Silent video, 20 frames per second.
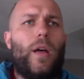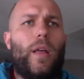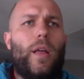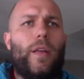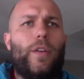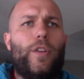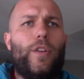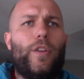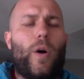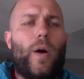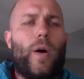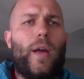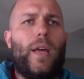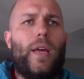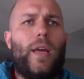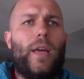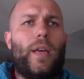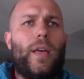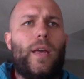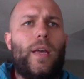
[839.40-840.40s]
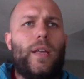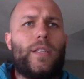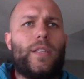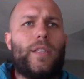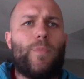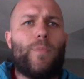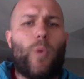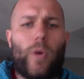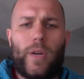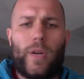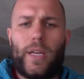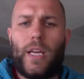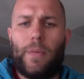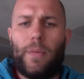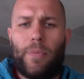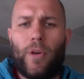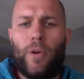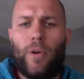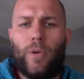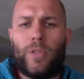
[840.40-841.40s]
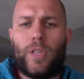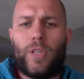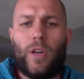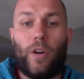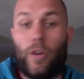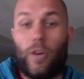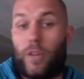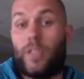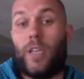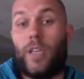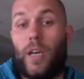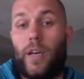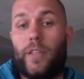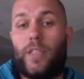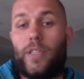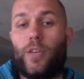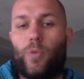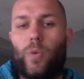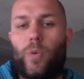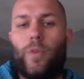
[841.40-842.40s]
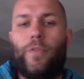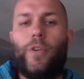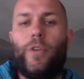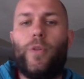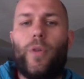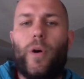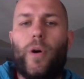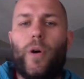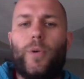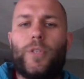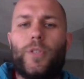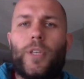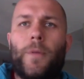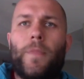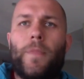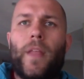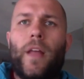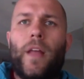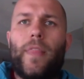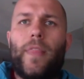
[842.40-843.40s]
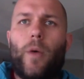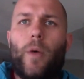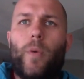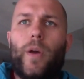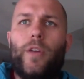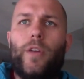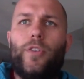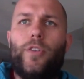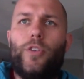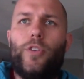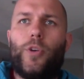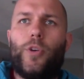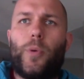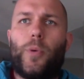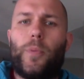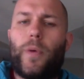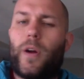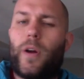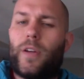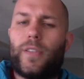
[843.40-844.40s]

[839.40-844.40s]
It's important to keep those, or to review those. That way you're prepared.